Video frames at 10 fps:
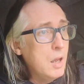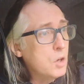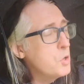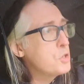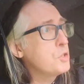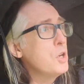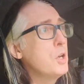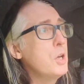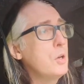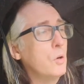
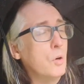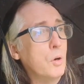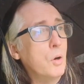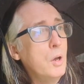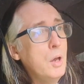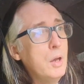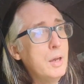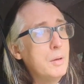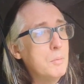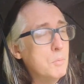Christian or
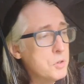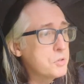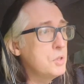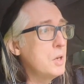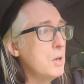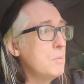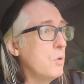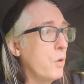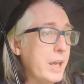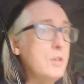Muslim
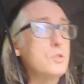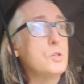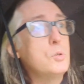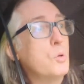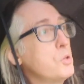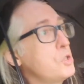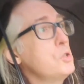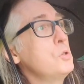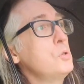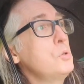or Hindu or
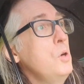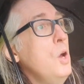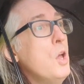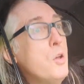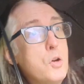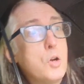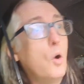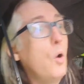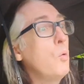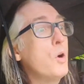Jew. You can
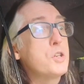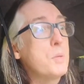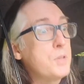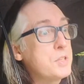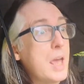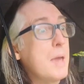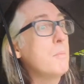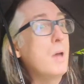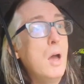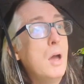all worship the
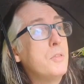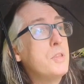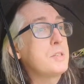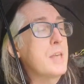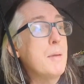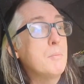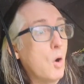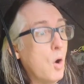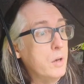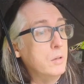same
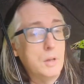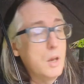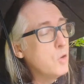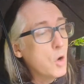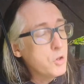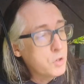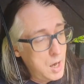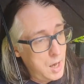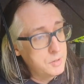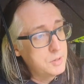God. No, you
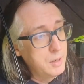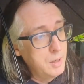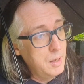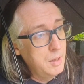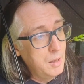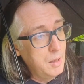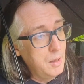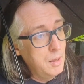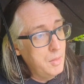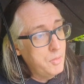can't.
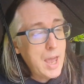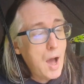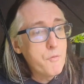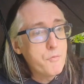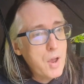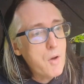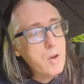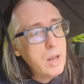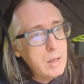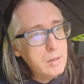They are
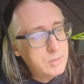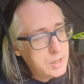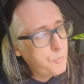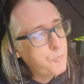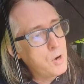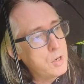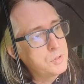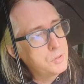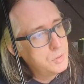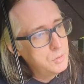very
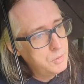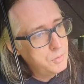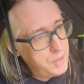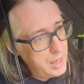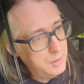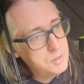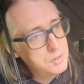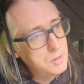different things.